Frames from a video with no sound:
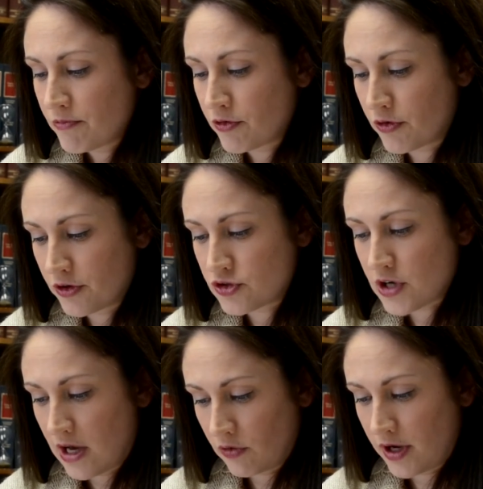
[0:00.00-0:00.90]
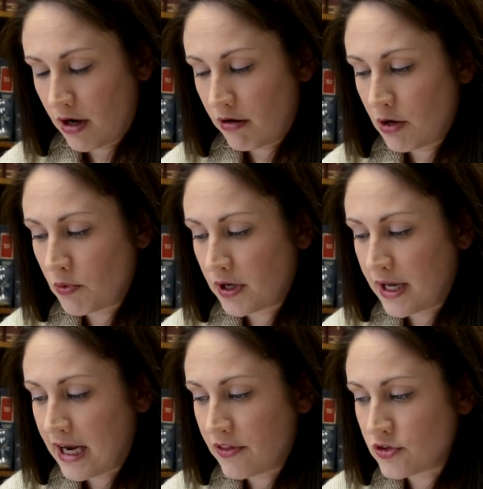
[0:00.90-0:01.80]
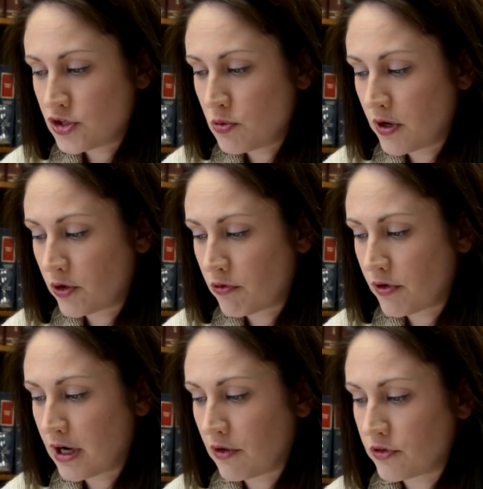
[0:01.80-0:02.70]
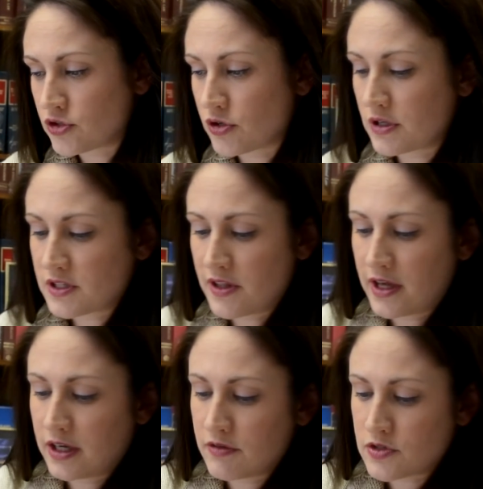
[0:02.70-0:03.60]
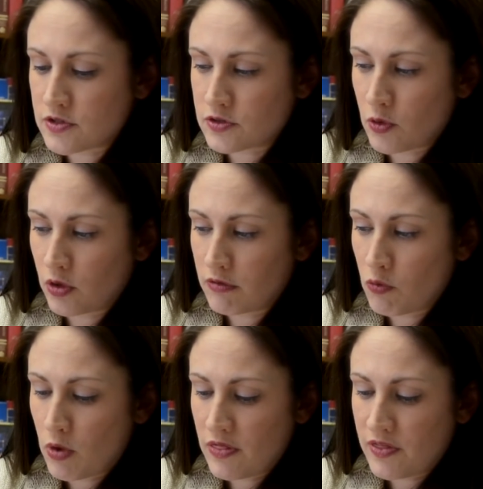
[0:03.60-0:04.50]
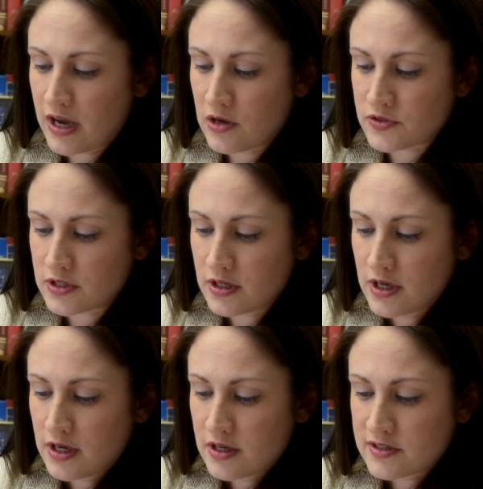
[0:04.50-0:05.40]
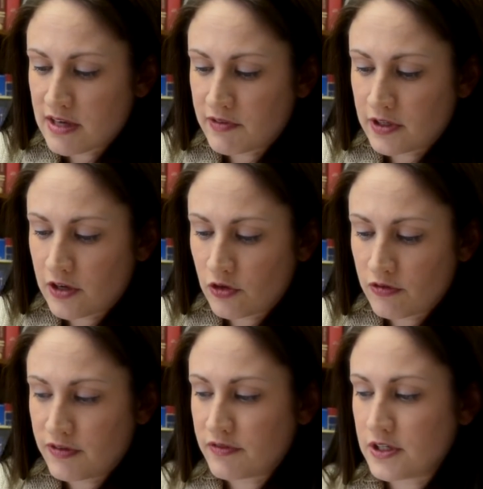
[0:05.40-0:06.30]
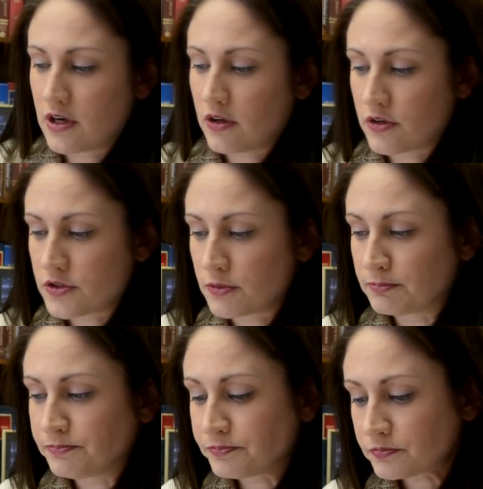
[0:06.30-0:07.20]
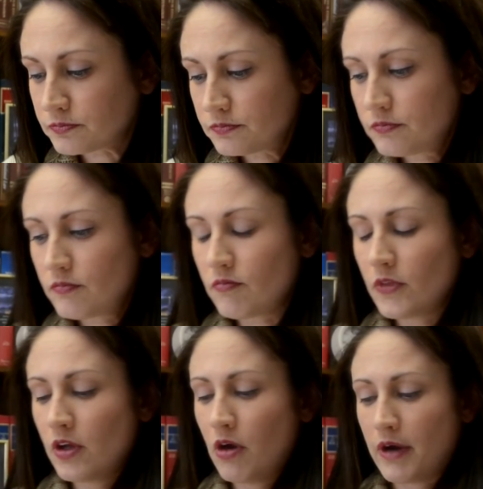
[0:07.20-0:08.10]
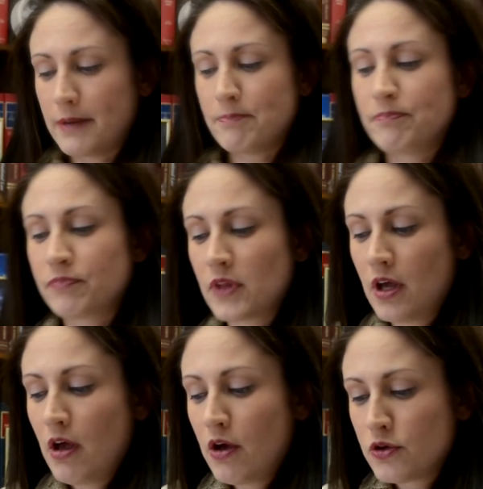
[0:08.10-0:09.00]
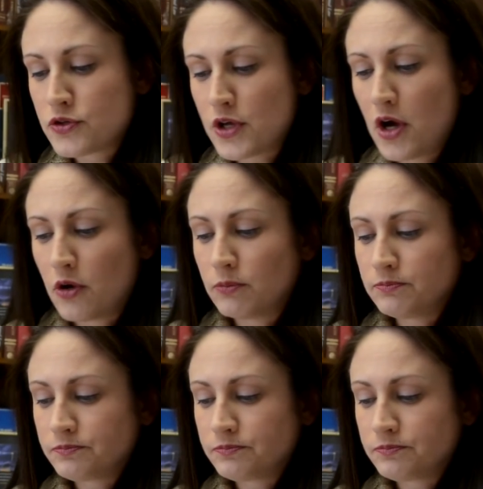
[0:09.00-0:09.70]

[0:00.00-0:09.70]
for the child care, and we're going to add the $200 for health insurance, and that gives us a total of $1,750. All right, so